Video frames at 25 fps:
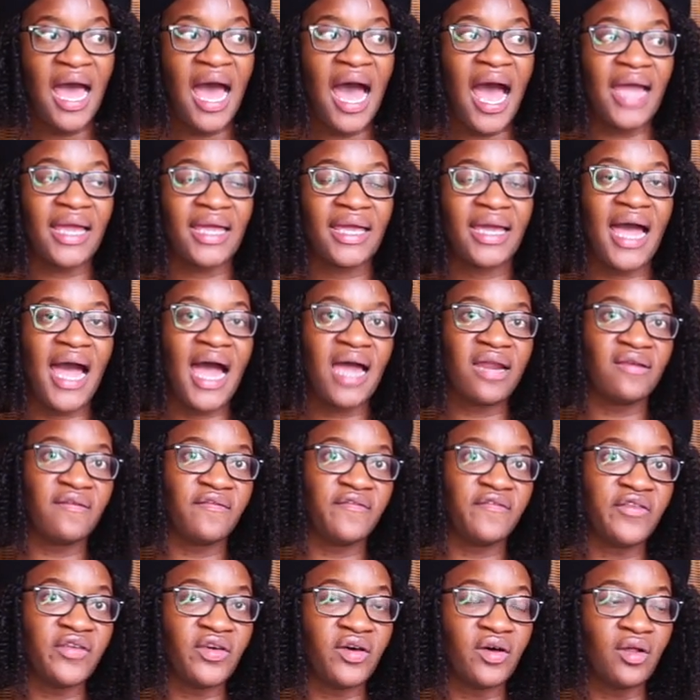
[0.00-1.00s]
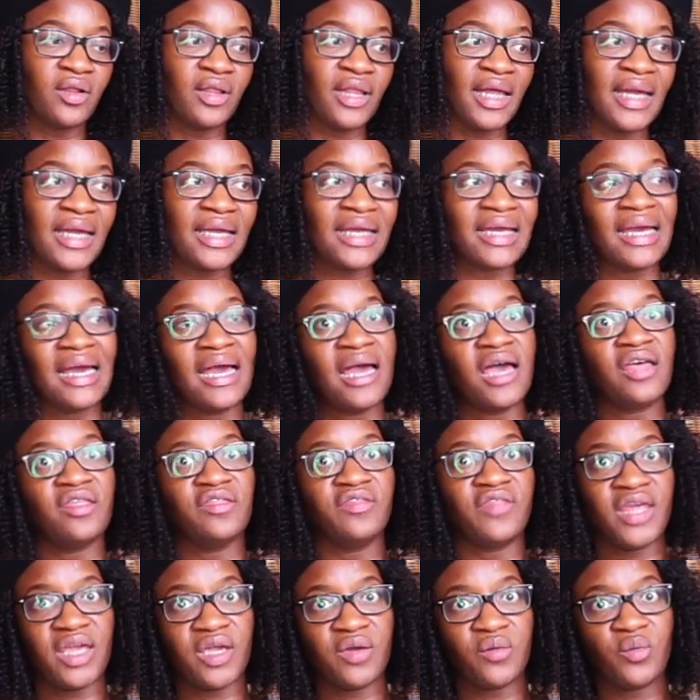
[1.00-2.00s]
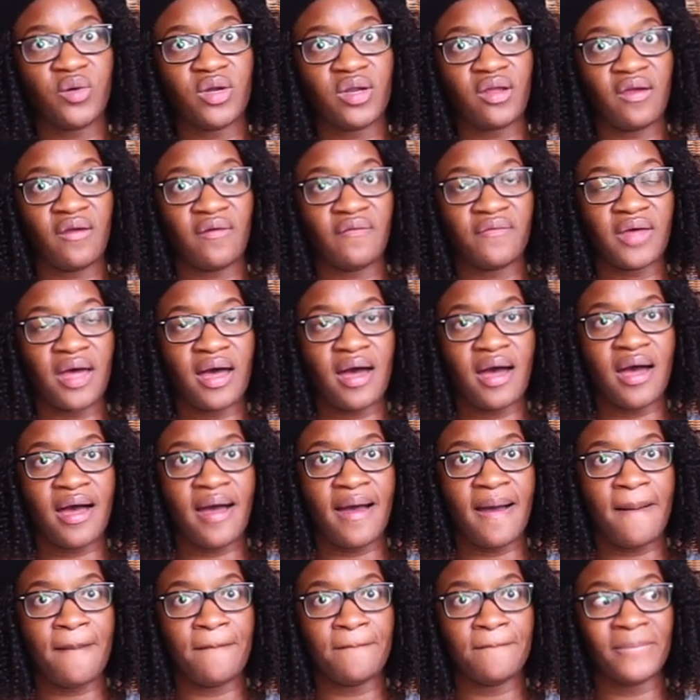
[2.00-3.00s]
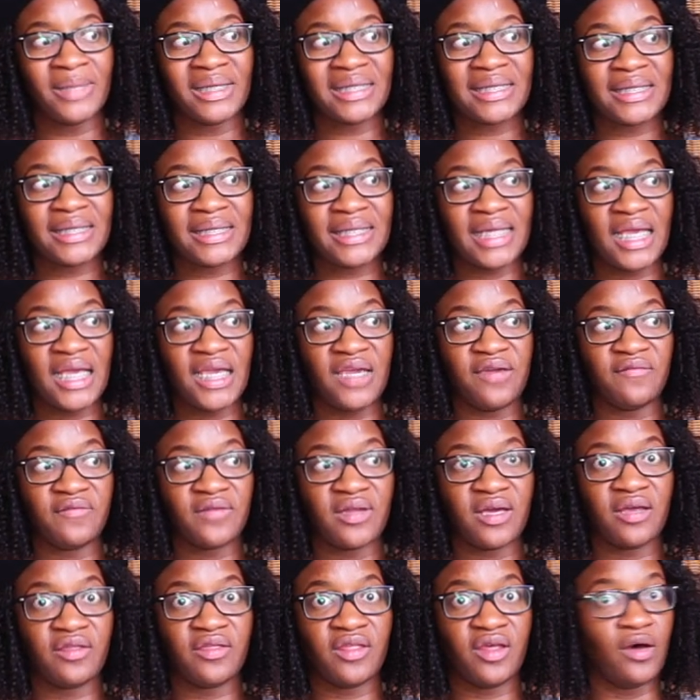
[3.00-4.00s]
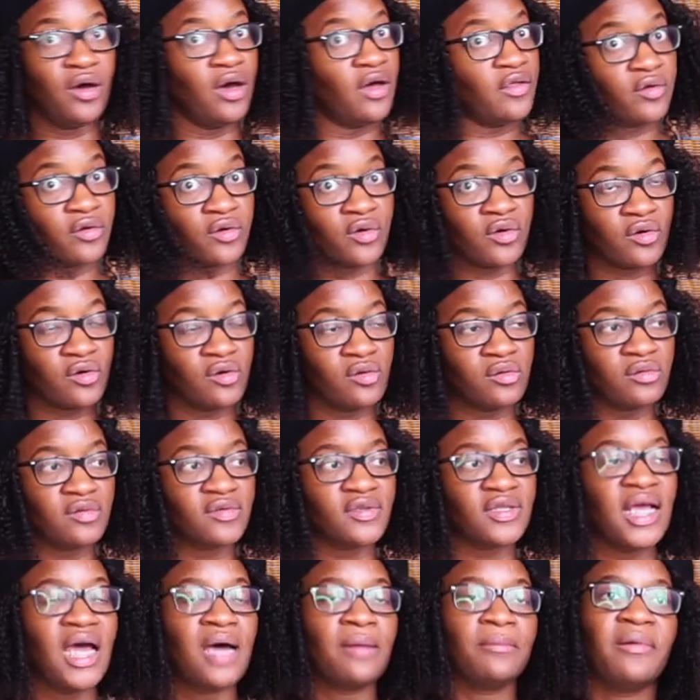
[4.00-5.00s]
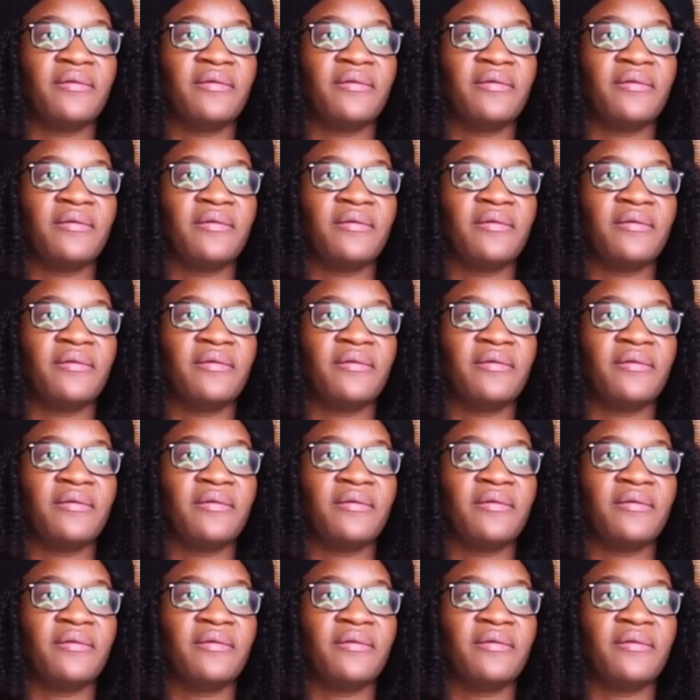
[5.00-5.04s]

I kind of feel like they would have saved the other girls.